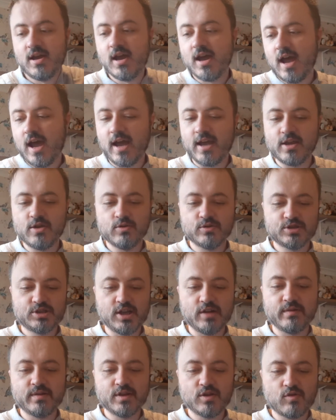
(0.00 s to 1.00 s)
hey, you're
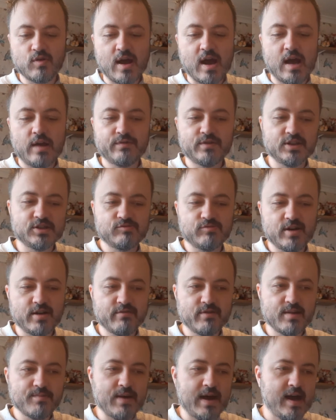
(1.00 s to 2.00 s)
steering the craft. It's really,
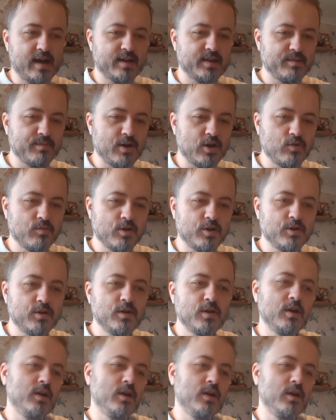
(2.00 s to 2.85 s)
really bad at the moment.